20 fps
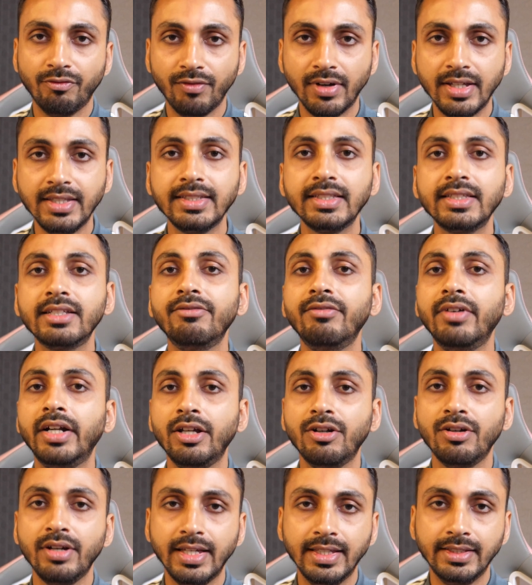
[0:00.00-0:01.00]
once the
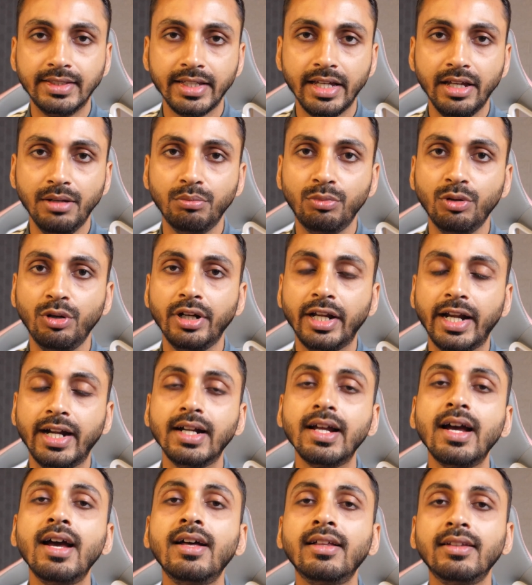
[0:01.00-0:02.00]
video is
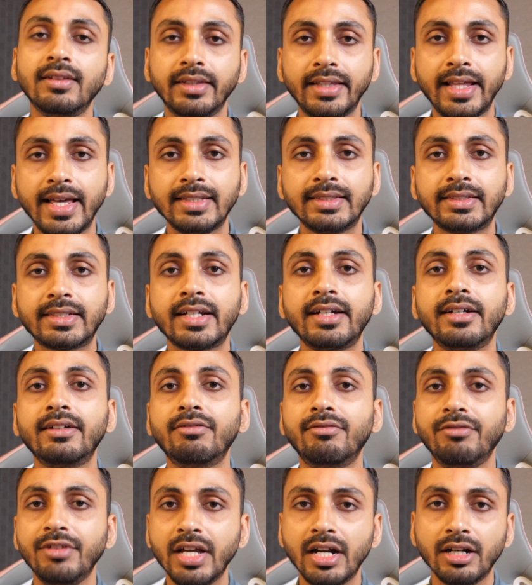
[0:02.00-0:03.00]
imported, next we are